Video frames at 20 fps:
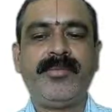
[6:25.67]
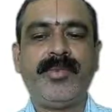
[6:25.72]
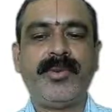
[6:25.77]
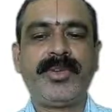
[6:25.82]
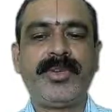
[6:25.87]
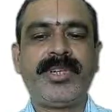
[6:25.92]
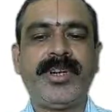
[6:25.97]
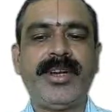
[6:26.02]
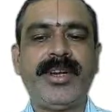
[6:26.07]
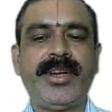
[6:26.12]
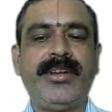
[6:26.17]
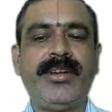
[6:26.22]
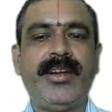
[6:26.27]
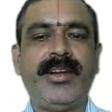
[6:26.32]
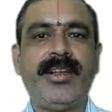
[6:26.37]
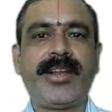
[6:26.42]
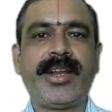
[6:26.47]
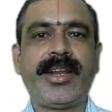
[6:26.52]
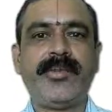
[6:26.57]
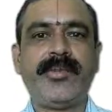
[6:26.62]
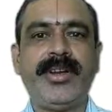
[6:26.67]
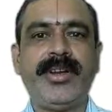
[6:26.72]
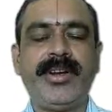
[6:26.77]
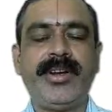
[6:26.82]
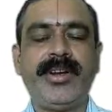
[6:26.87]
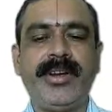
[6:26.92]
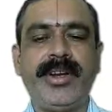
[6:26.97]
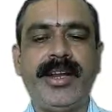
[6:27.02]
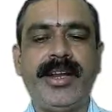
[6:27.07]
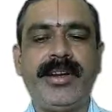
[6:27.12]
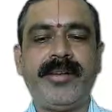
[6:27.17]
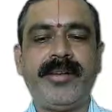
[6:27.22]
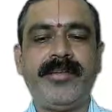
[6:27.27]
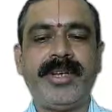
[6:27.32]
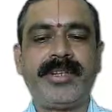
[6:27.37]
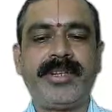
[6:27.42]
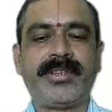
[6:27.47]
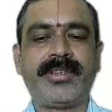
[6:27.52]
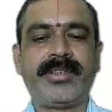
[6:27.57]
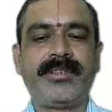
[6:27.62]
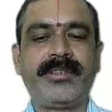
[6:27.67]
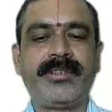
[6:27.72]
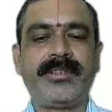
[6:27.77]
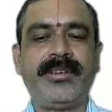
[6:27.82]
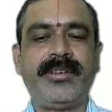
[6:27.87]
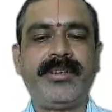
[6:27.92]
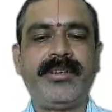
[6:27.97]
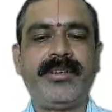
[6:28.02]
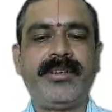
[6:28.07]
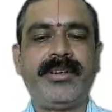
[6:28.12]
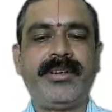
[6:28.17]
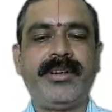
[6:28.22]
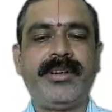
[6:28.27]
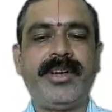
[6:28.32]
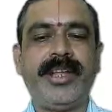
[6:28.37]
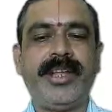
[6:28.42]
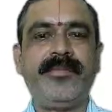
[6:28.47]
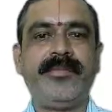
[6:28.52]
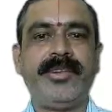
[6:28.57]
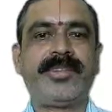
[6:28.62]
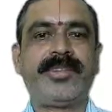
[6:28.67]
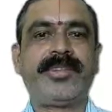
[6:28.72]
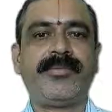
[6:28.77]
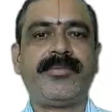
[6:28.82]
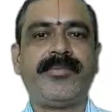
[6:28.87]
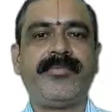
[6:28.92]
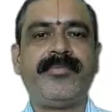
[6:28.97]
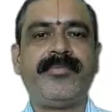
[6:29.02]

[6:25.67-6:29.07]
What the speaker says: posted in all required database tables